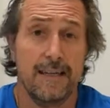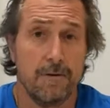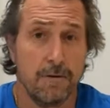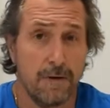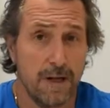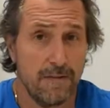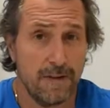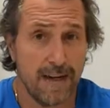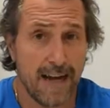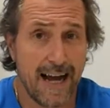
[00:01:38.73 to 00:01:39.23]

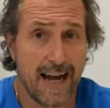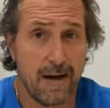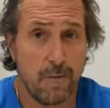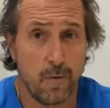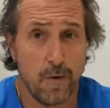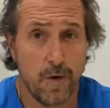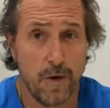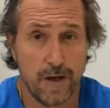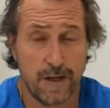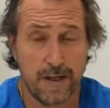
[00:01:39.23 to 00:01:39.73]
or even
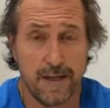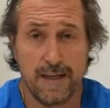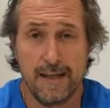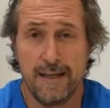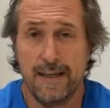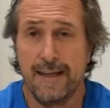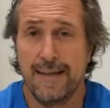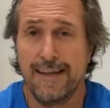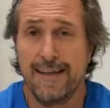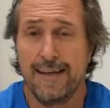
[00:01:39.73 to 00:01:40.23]
artwork.
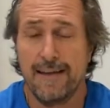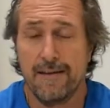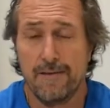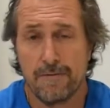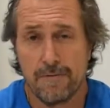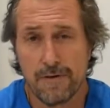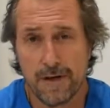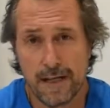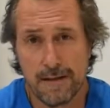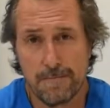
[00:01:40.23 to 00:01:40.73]

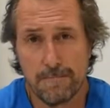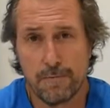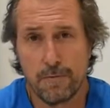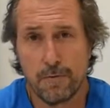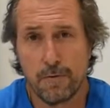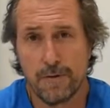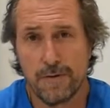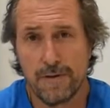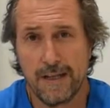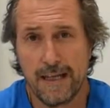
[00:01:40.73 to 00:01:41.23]
Really
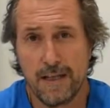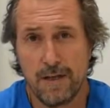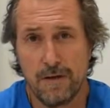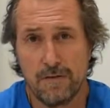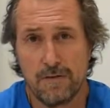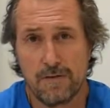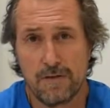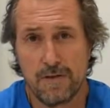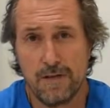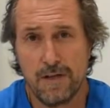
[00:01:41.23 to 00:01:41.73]
important that you